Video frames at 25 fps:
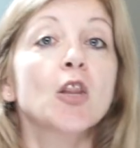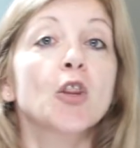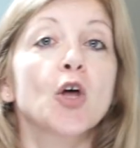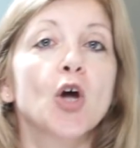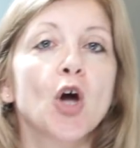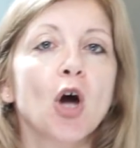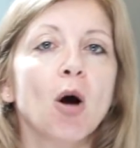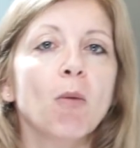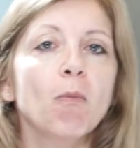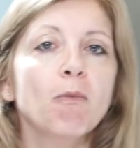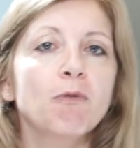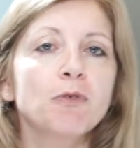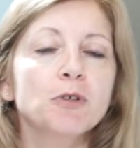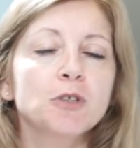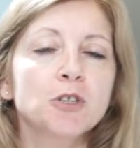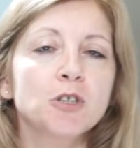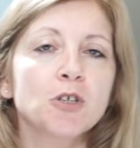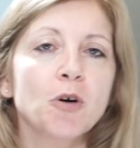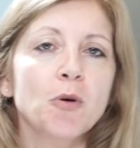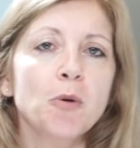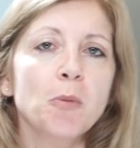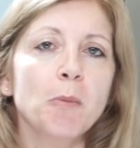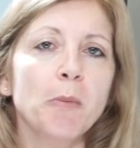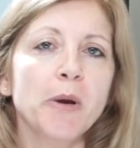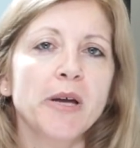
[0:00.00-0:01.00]
the comfort
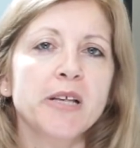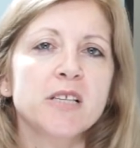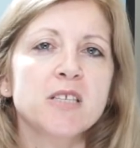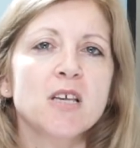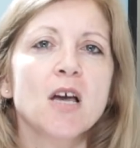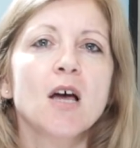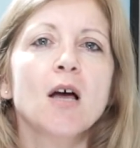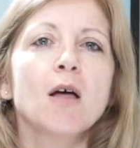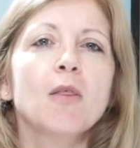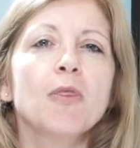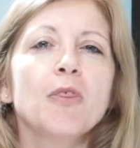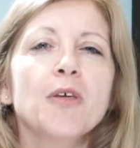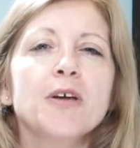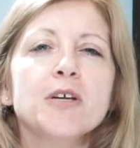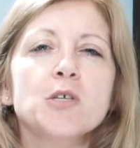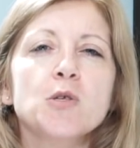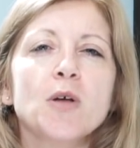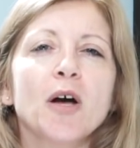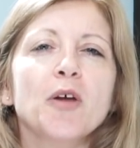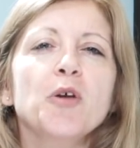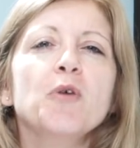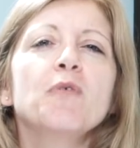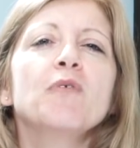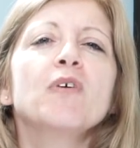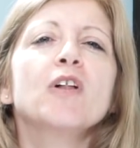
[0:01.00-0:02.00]
zone means things
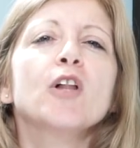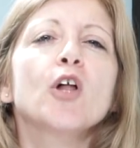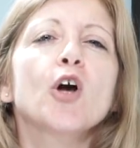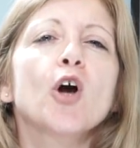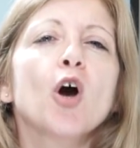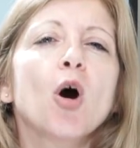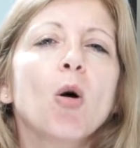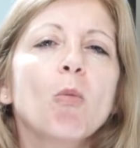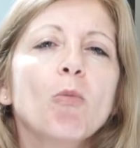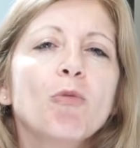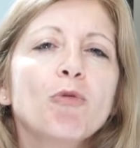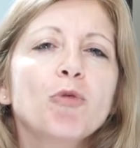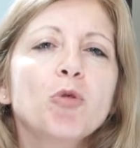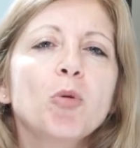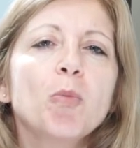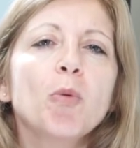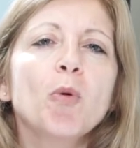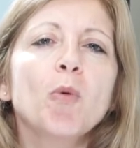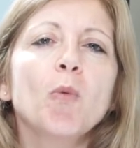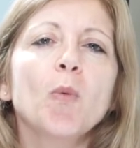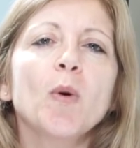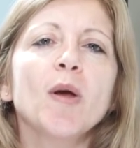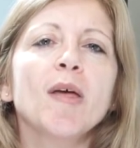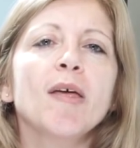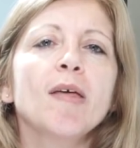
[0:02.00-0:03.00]
that you feel
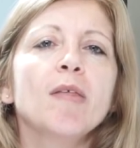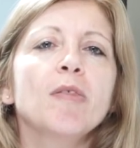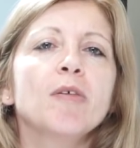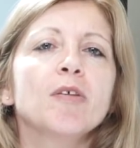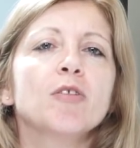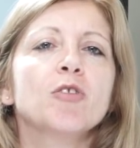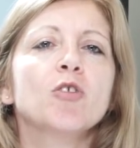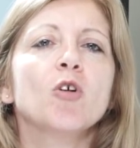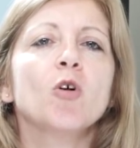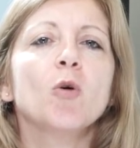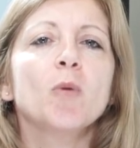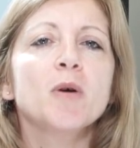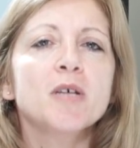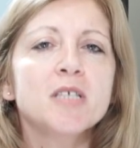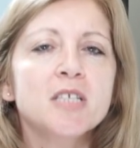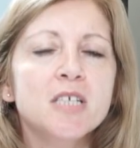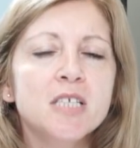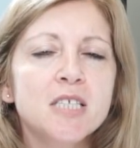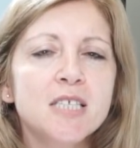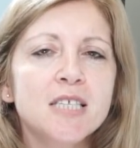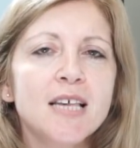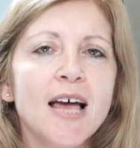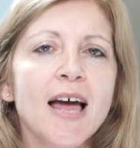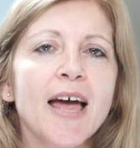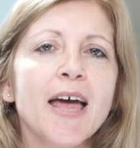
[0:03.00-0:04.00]
comfortable with. It's always the
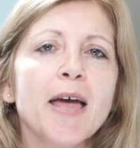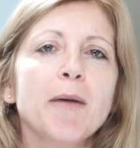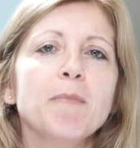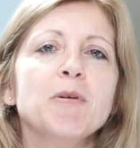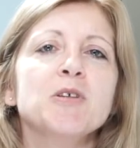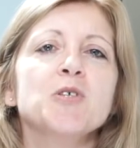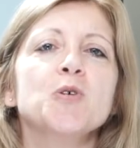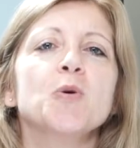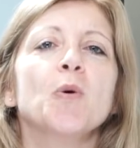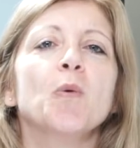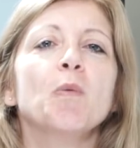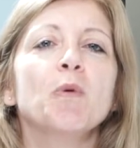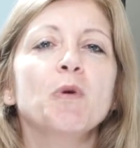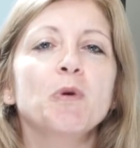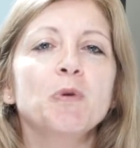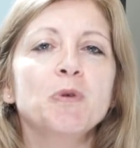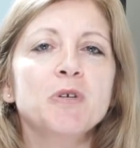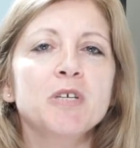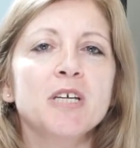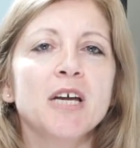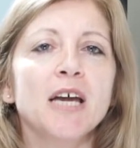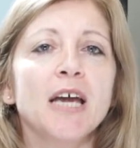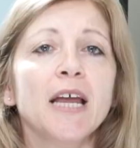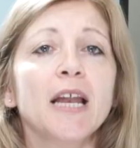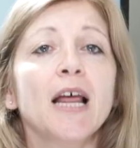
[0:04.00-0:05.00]
same. It's your
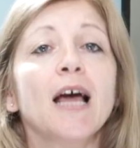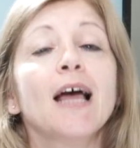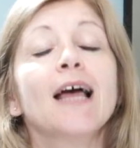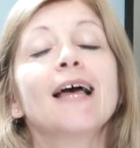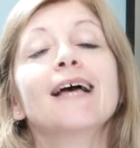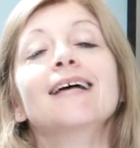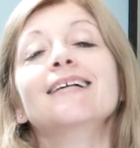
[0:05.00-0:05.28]
routine.